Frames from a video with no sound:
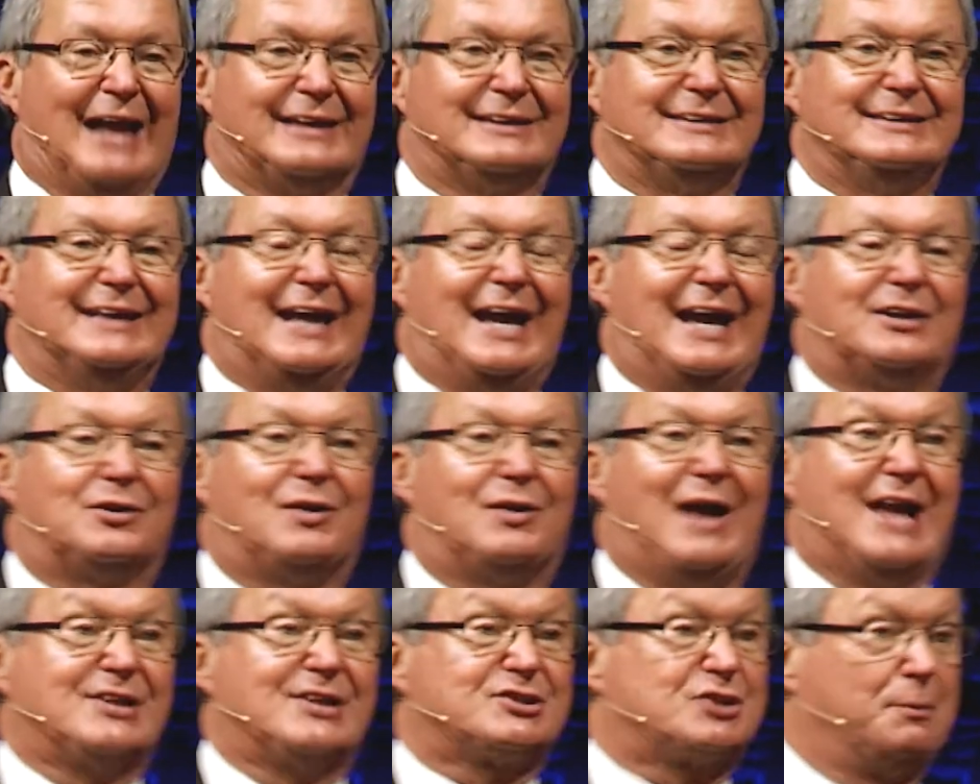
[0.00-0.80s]
a letter
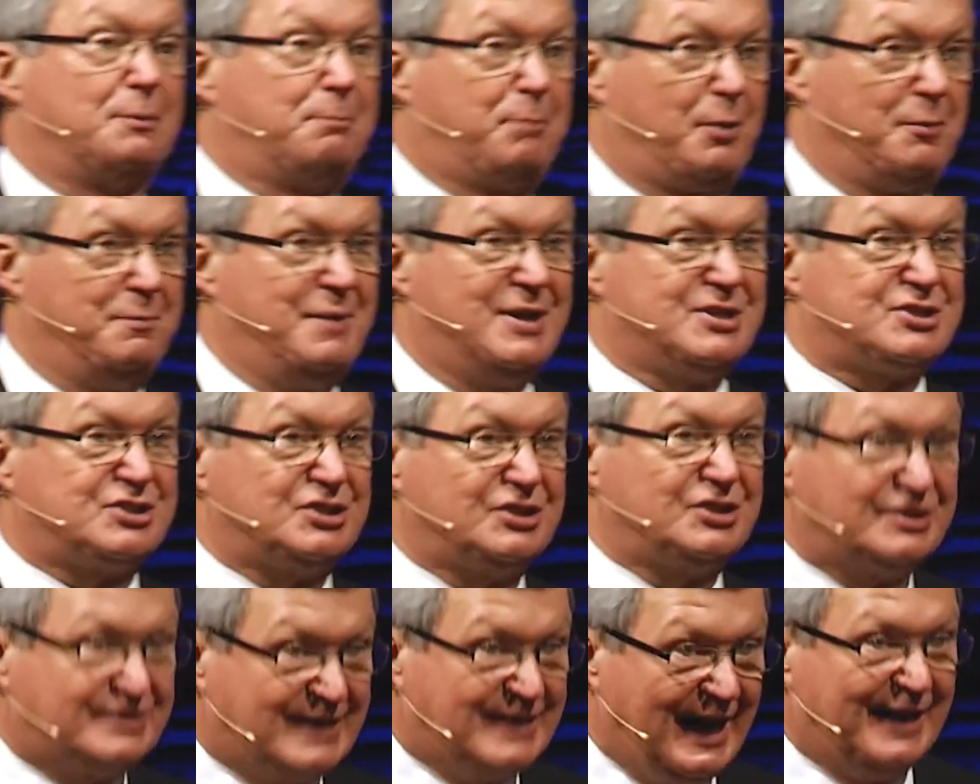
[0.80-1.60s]
asking permission
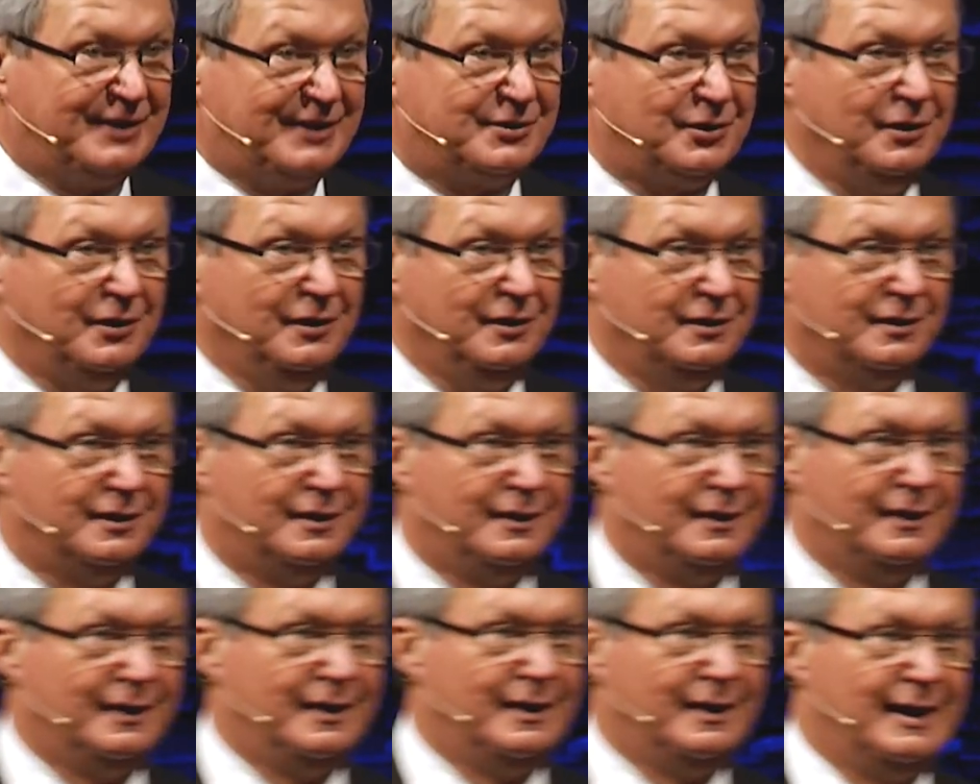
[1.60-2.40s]
to date her
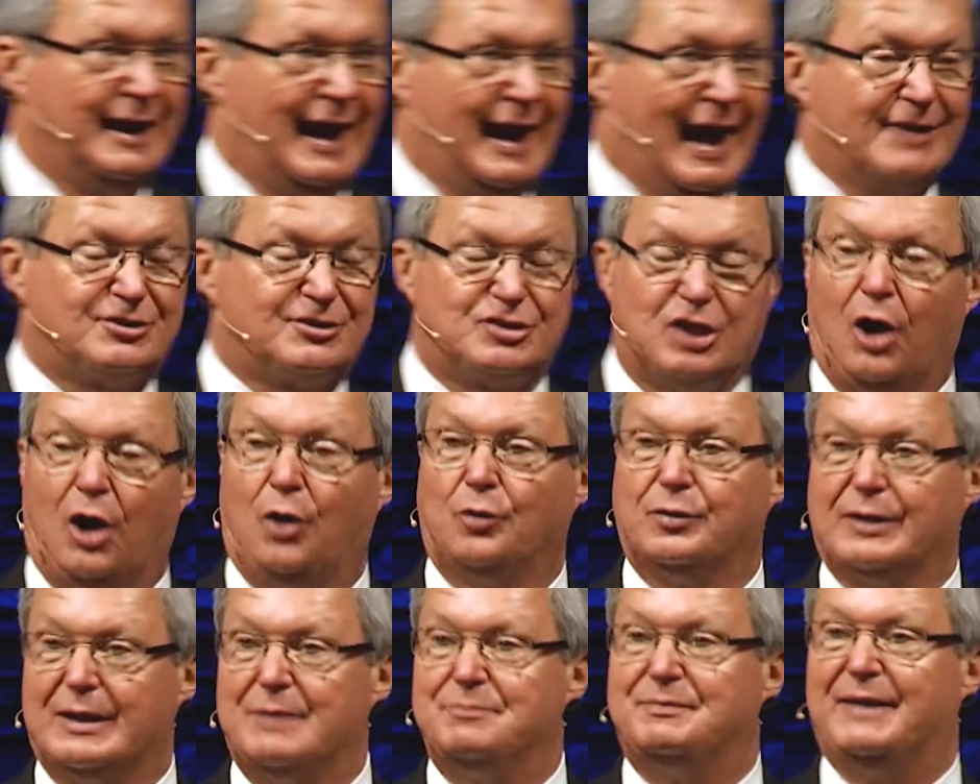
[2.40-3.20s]
and
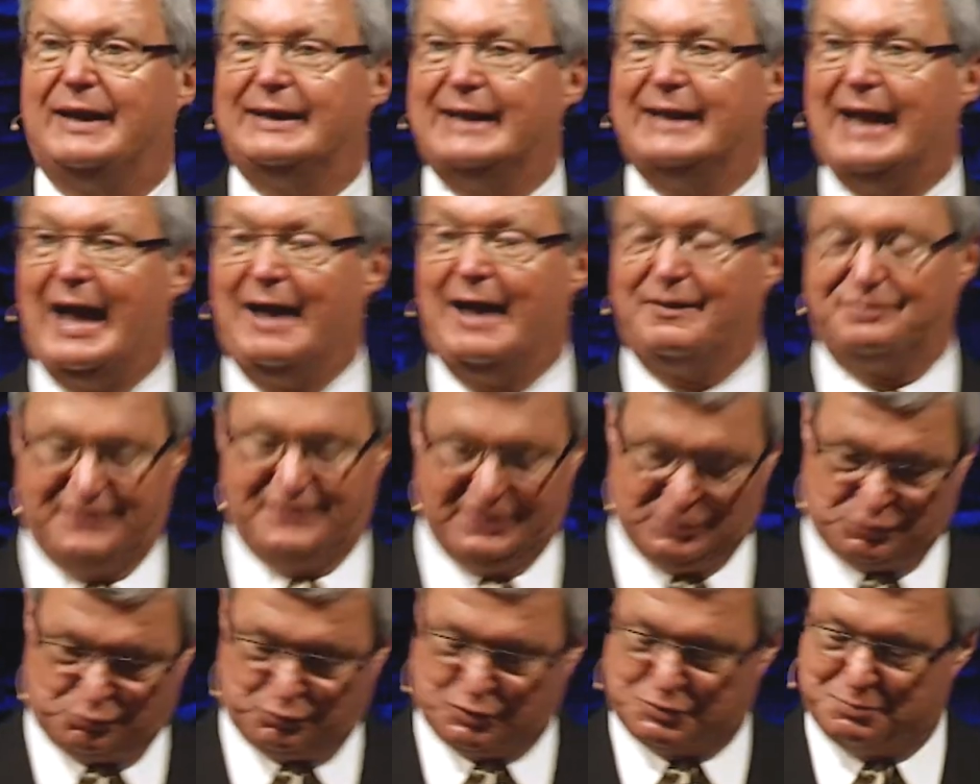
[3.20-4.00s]
told him that I,
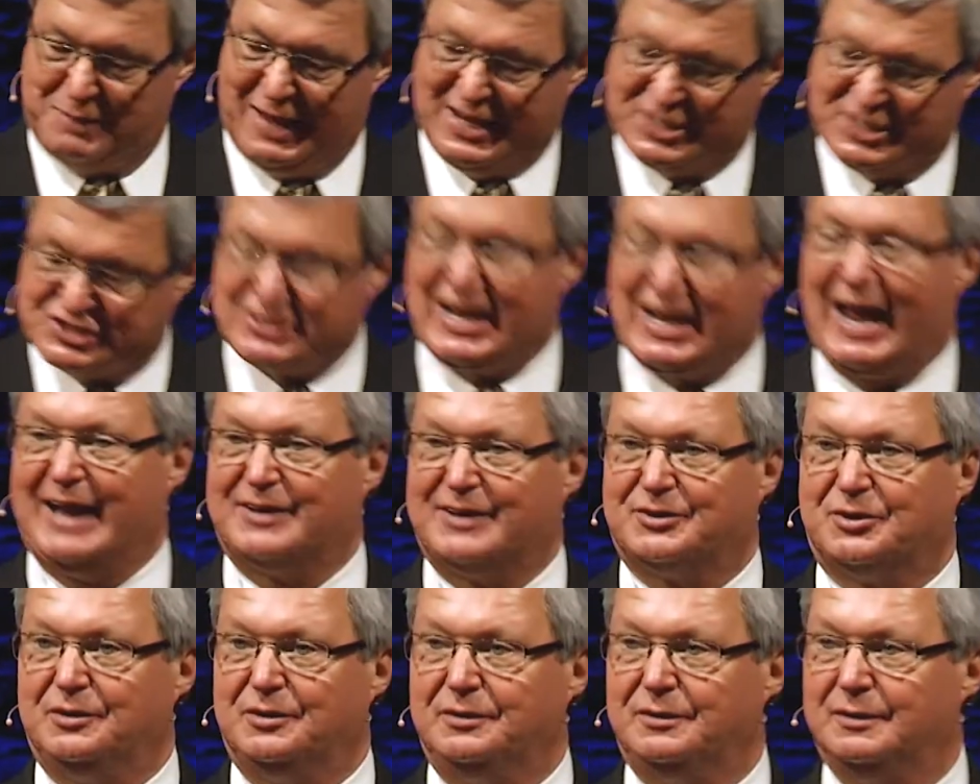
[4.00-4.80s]
this was my
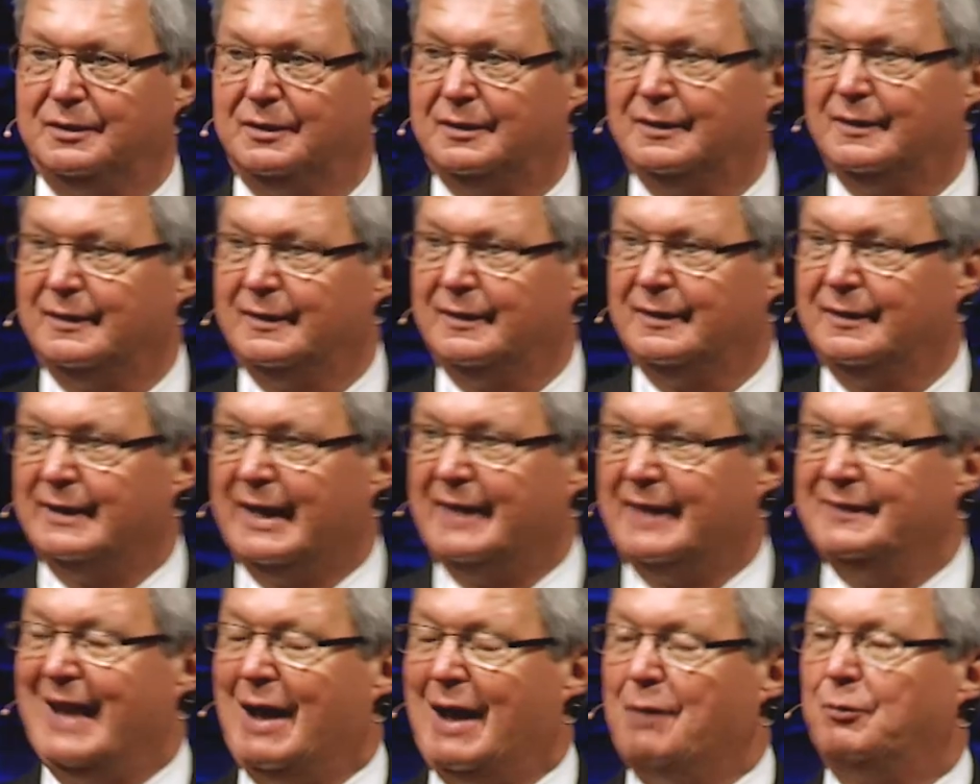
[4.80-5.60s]
standard
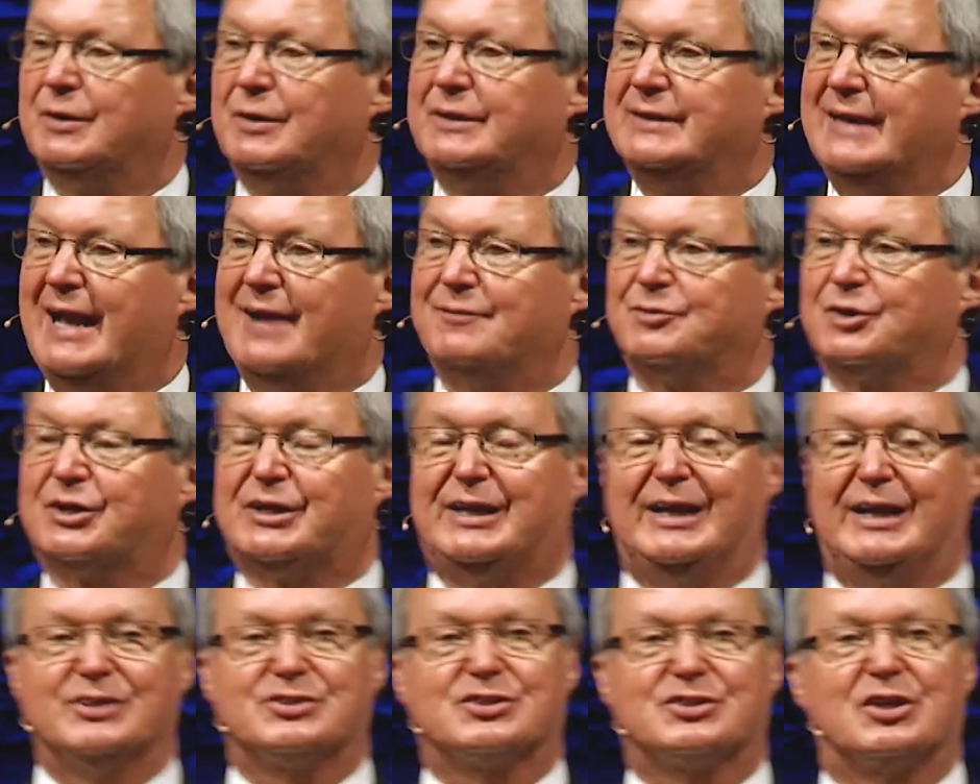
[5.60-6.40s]
and that I would never
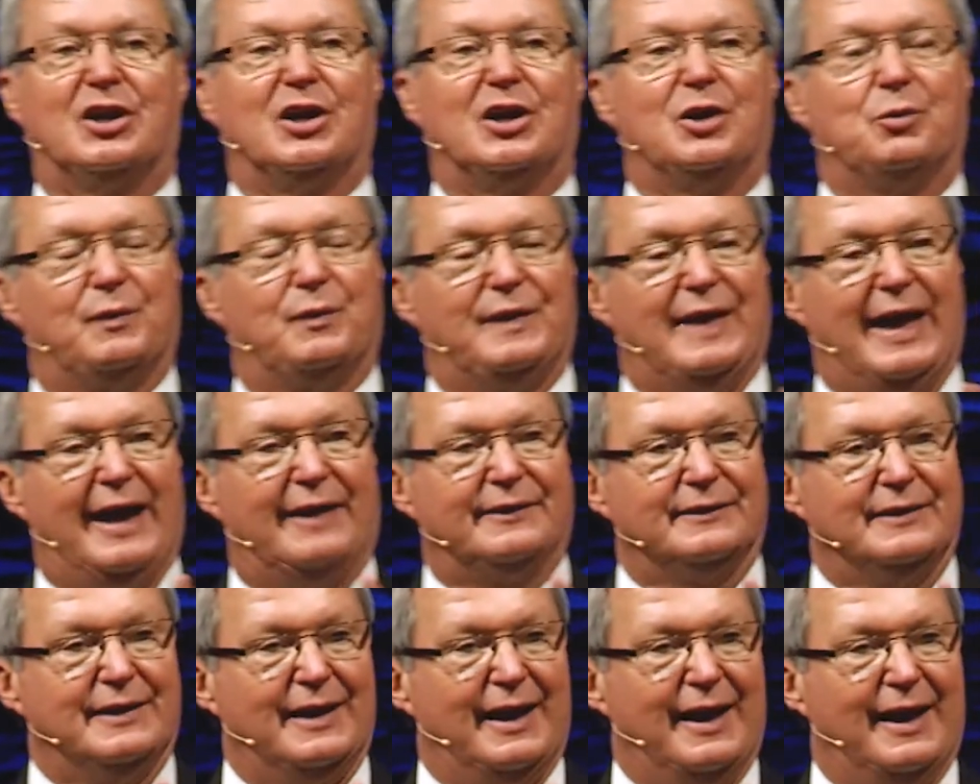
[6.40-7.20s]
kiss her
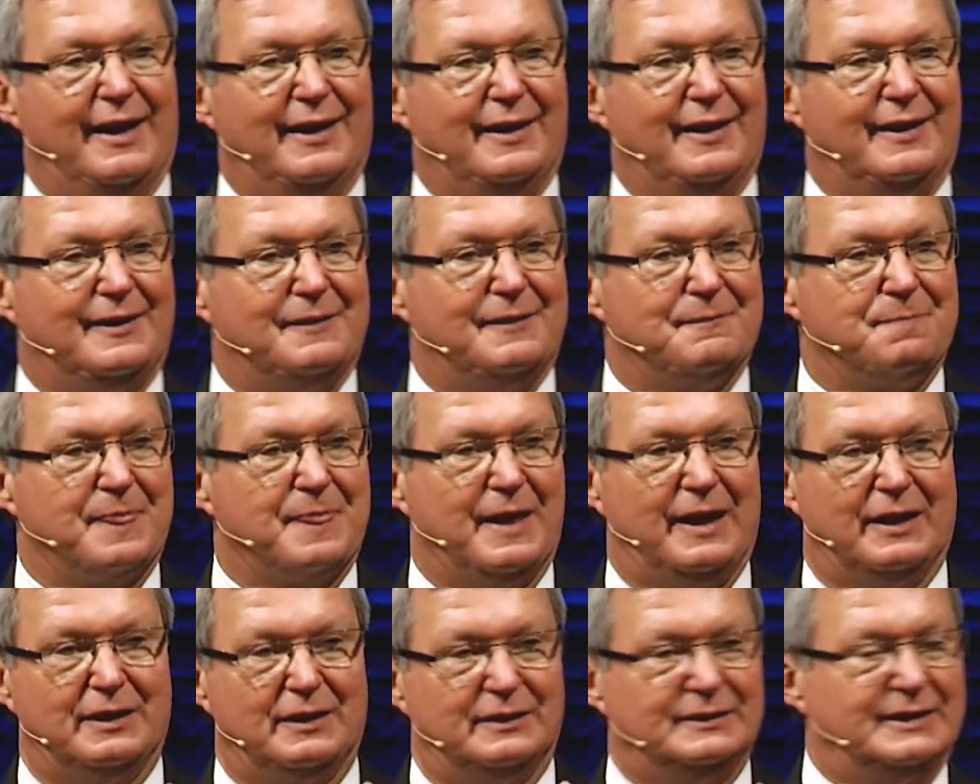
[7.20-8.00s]
without, uh,
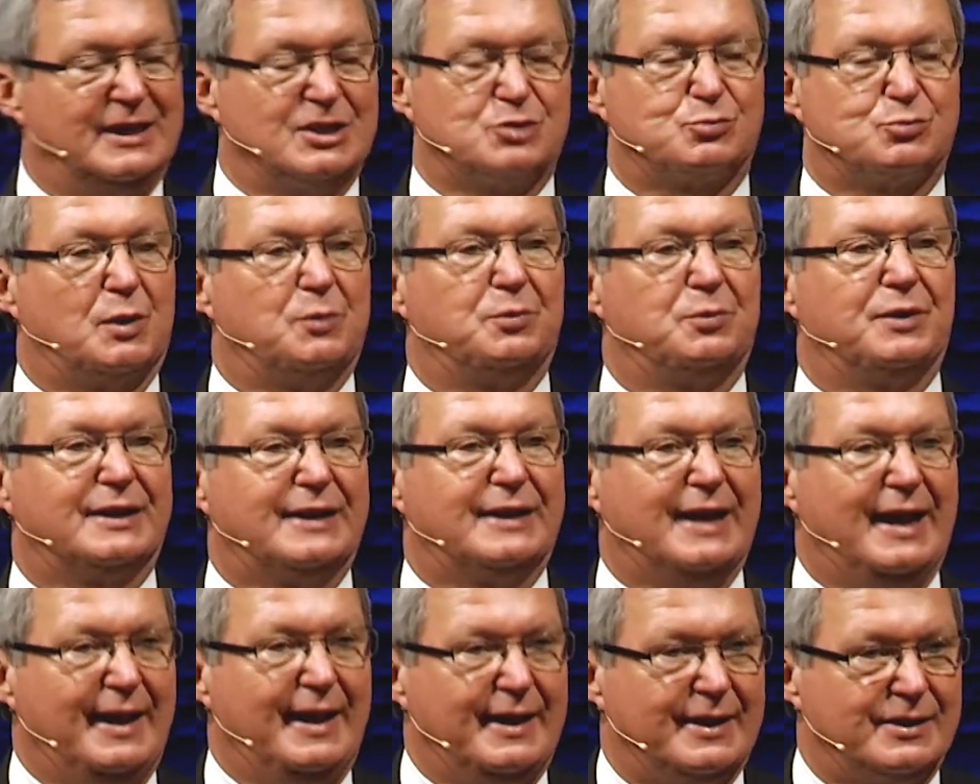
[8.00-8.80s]
unless we were
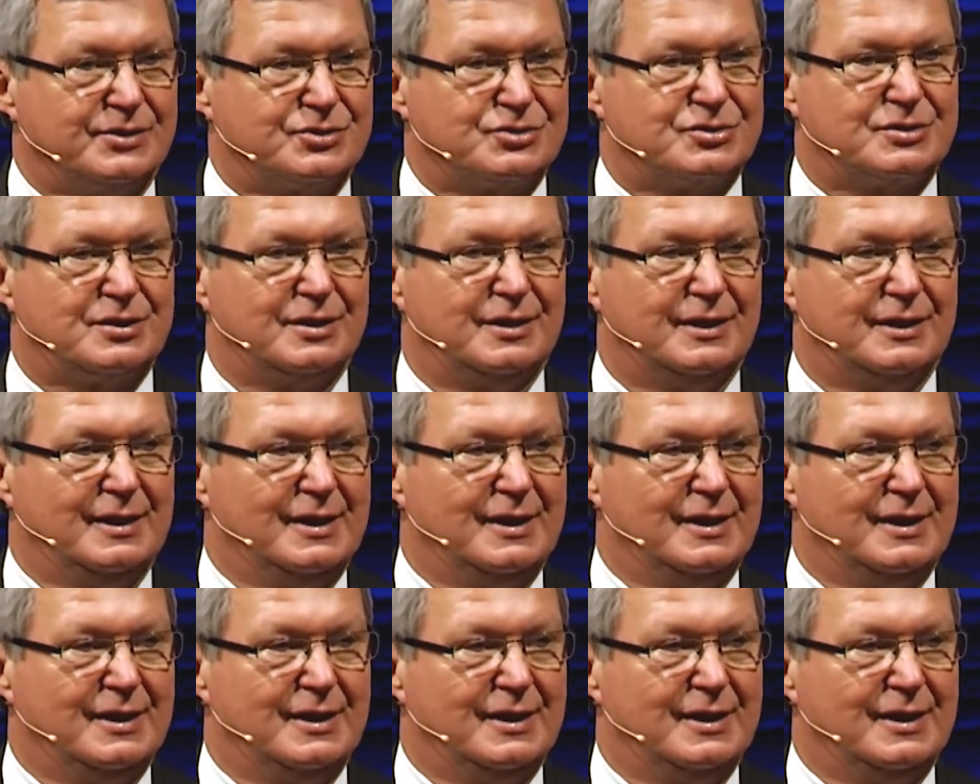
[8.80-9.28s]
engaged.